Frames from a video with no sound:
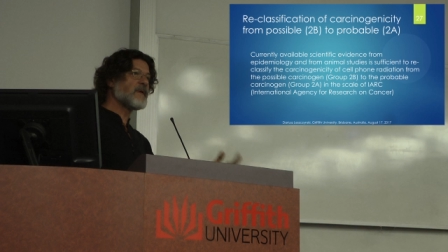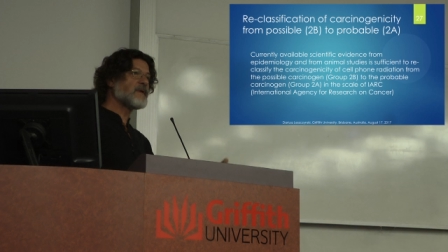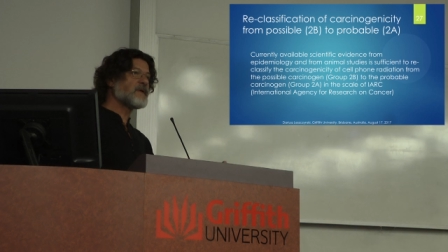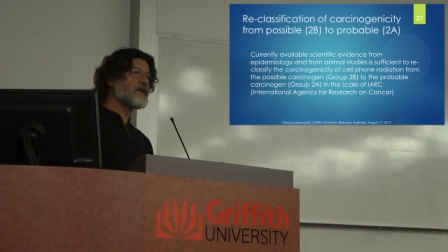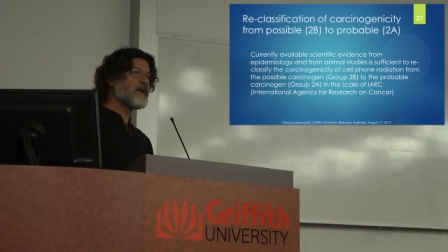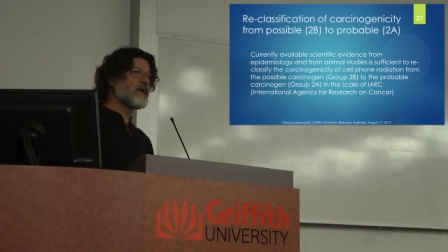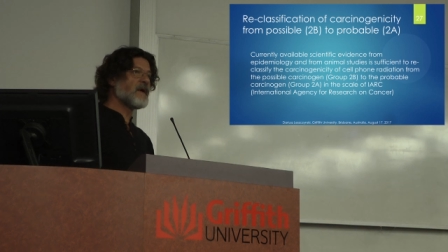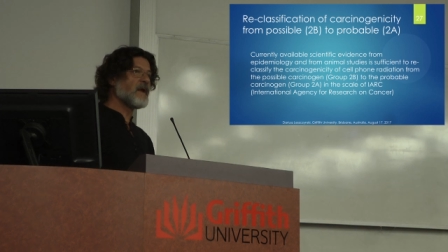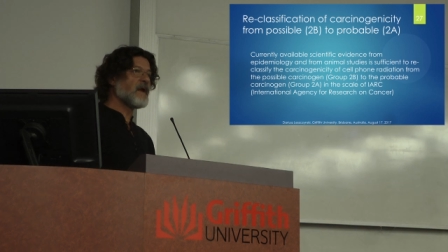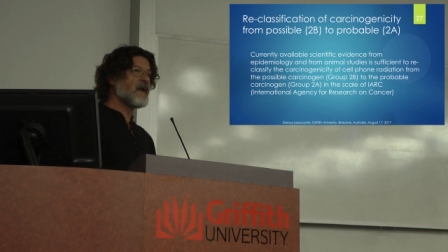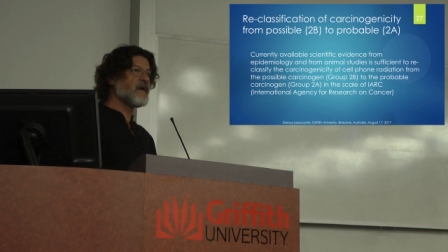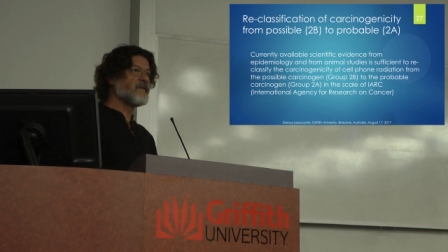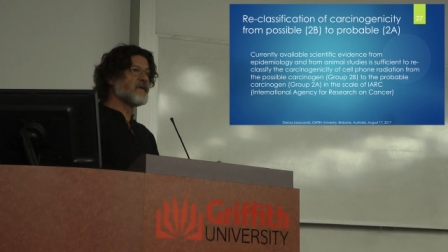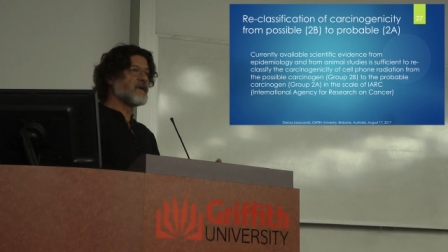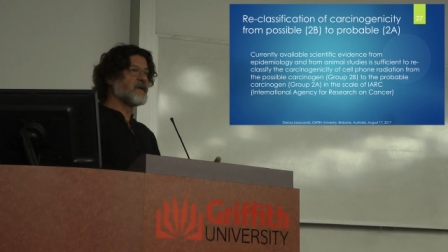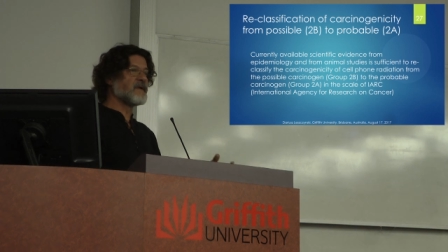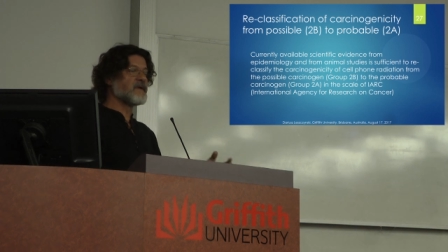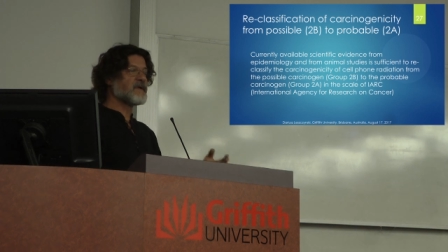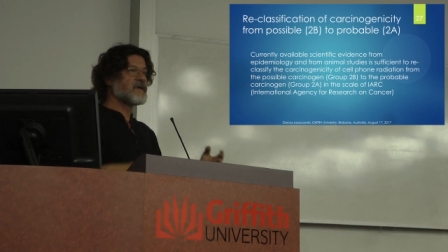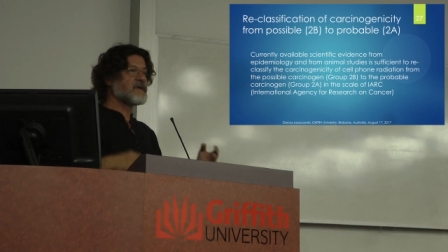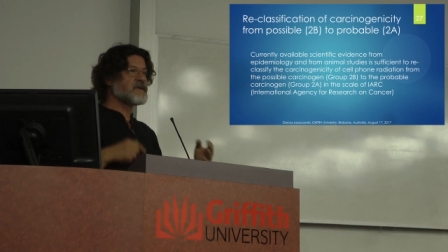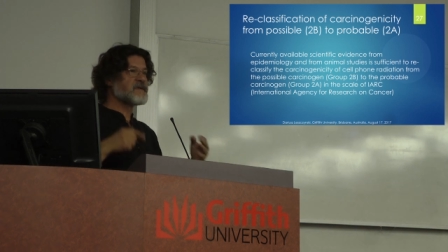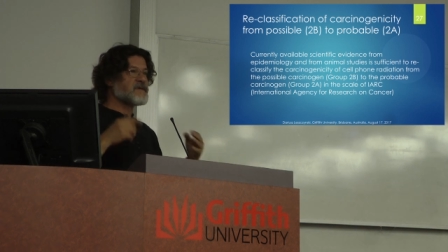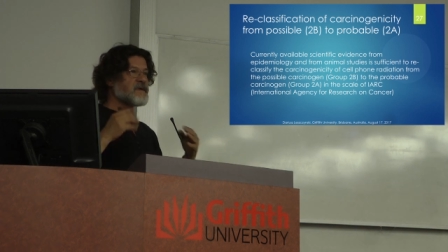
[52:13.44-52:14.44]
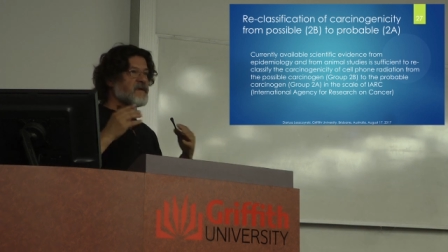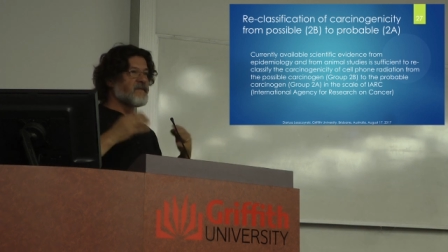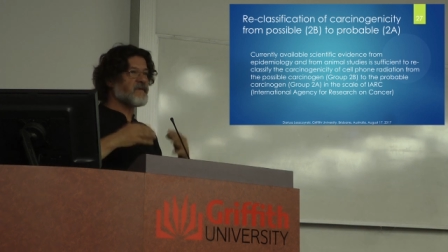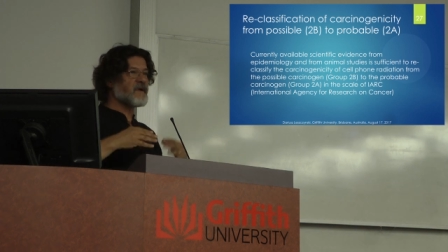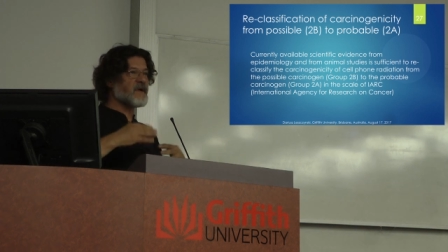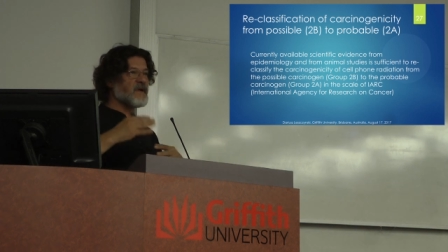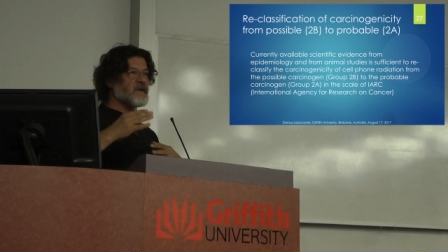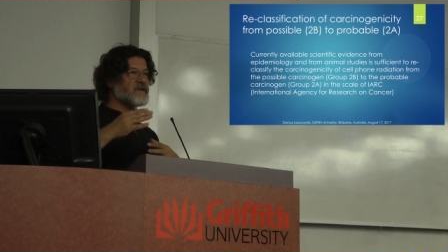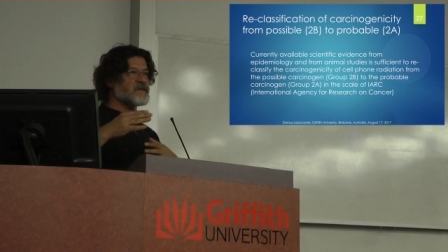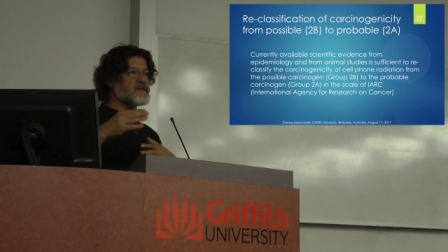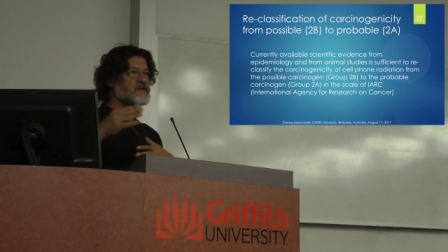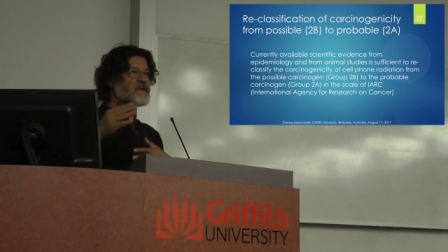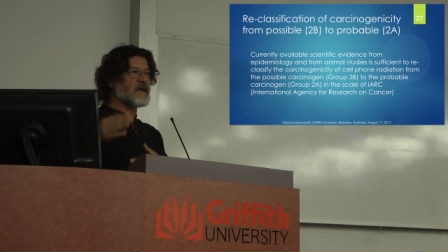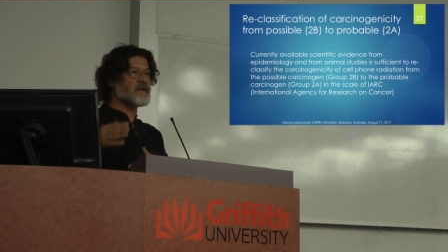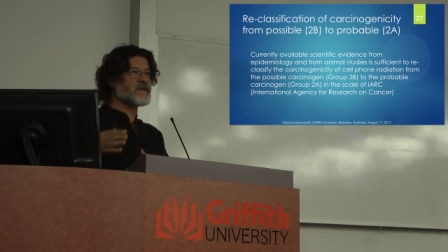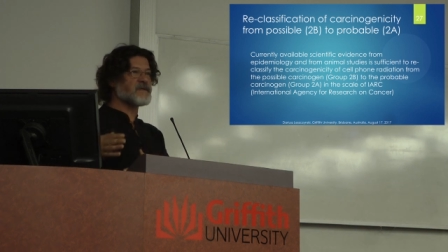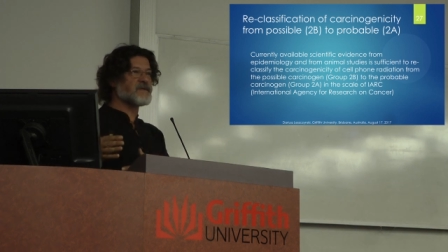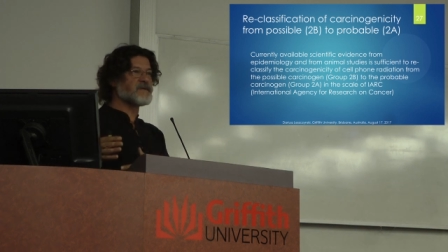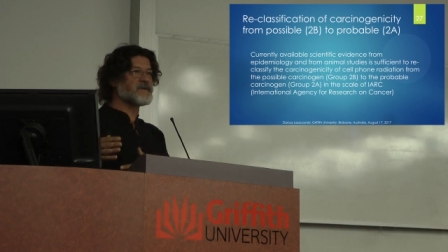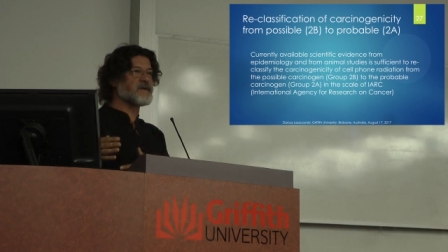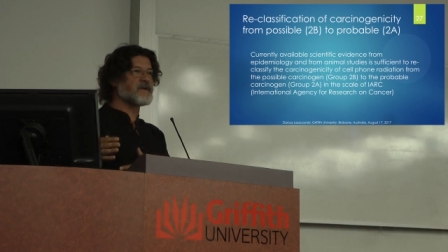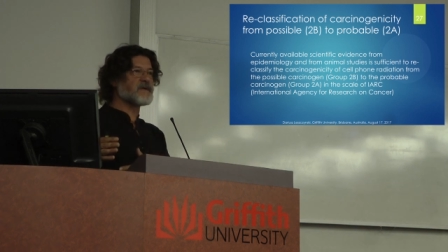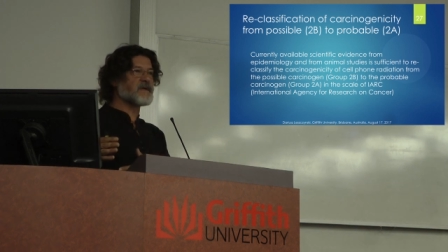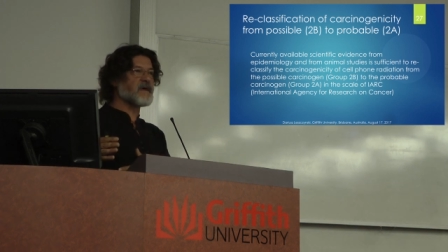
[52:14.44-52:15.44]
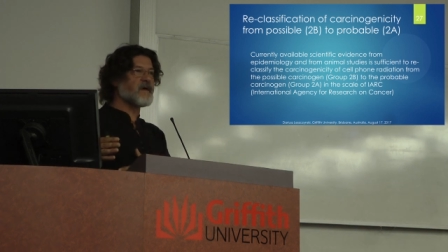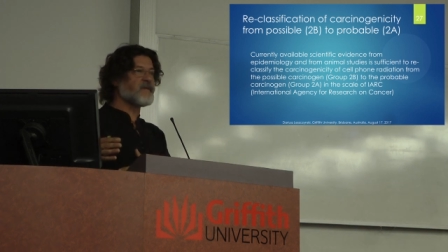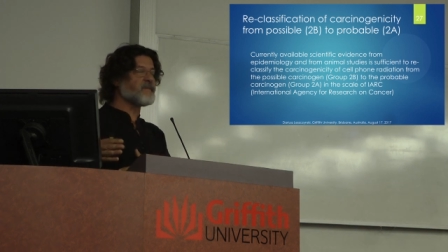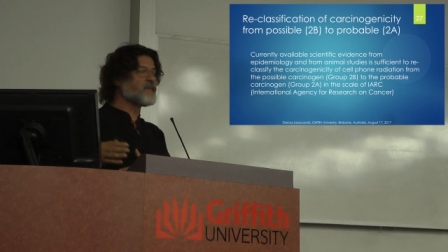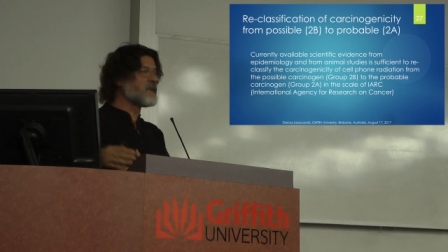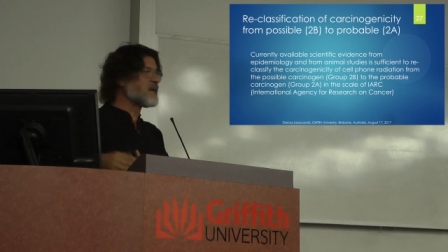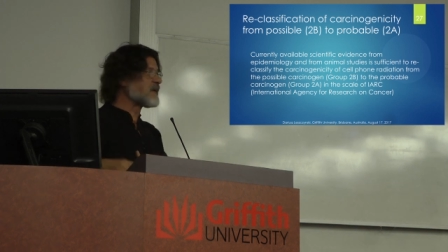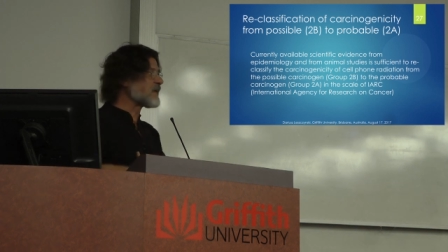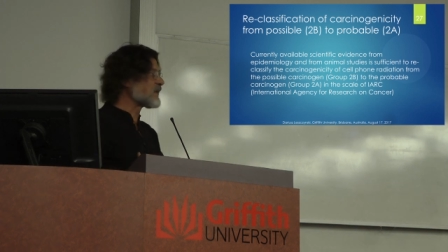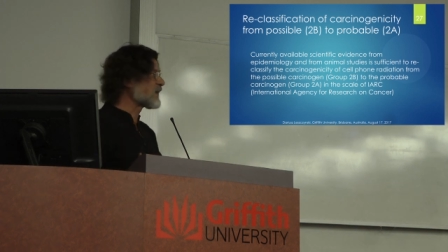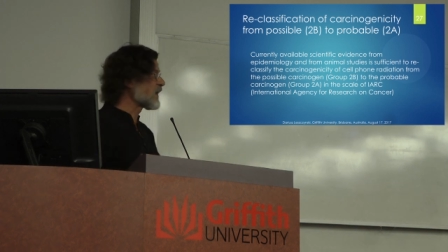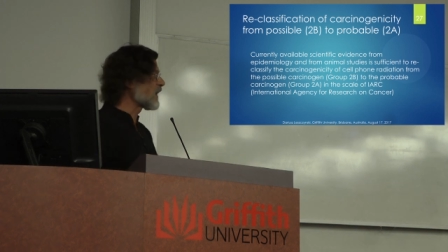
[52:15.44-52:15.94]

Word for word: 2011, several studies that have